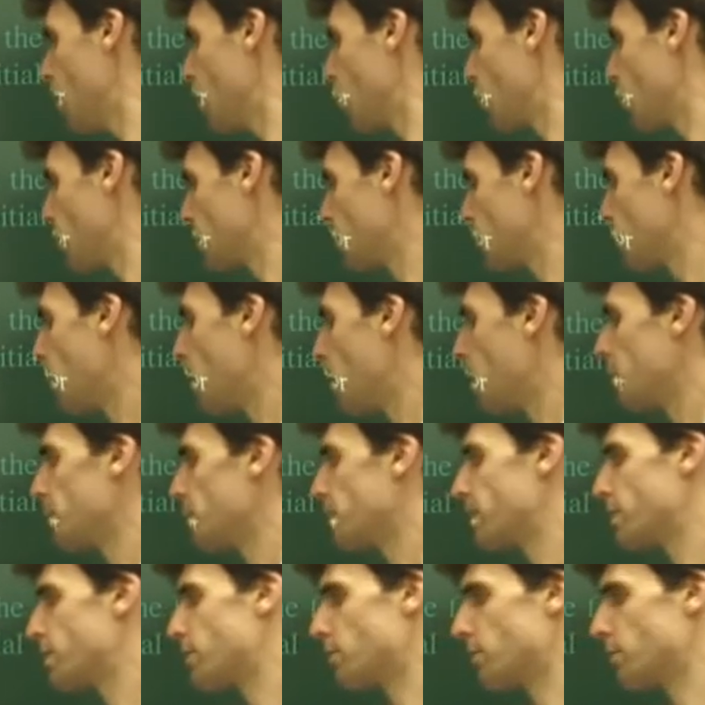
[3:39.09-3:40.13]
where the ball
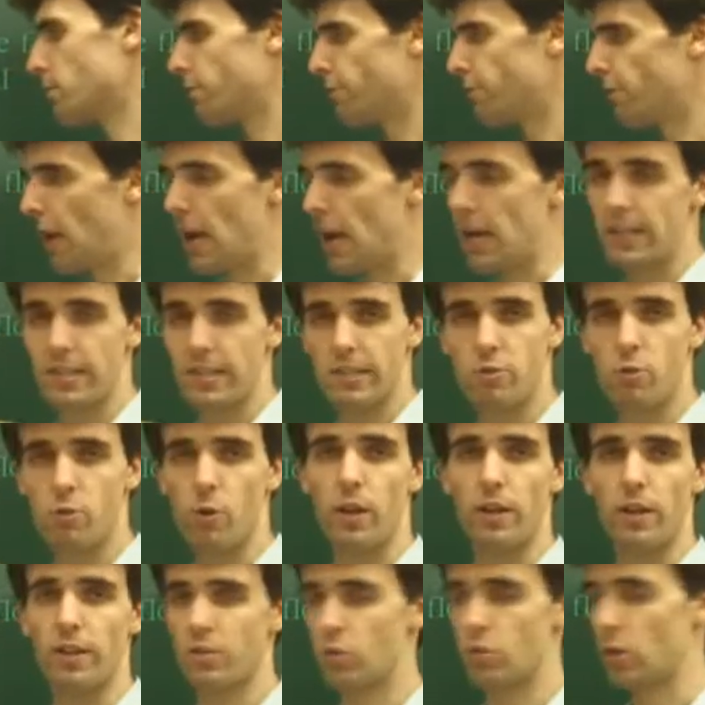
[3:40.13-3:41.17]
just flies
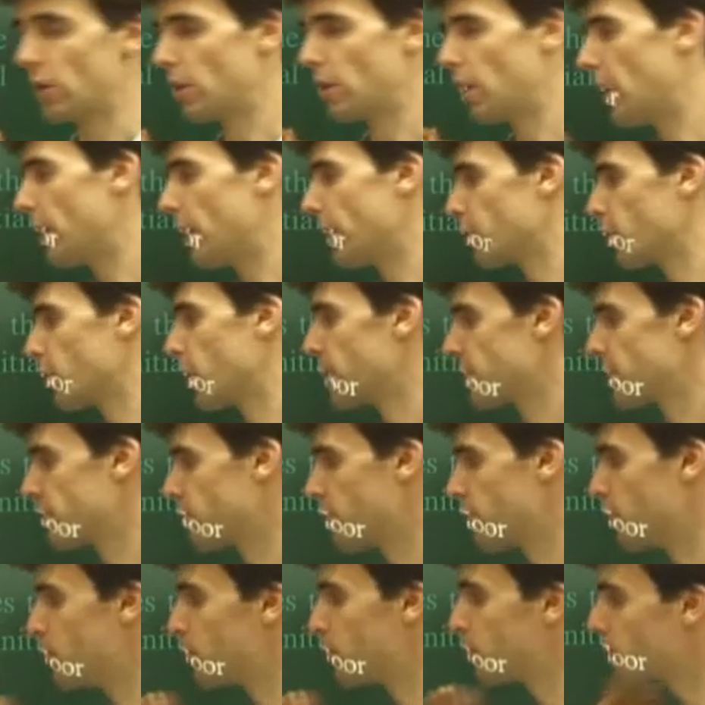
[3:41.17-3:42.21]
straight in a straight line across the
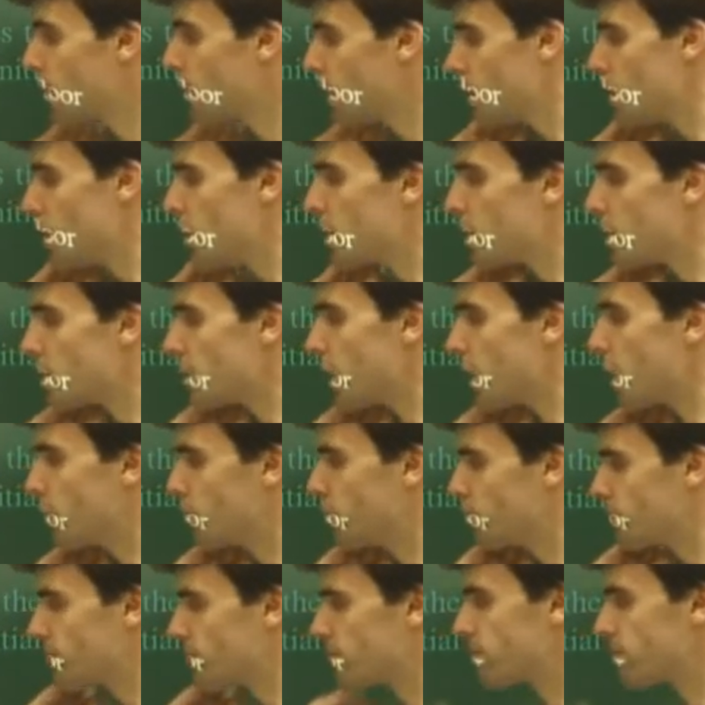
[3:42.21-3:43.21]
room. So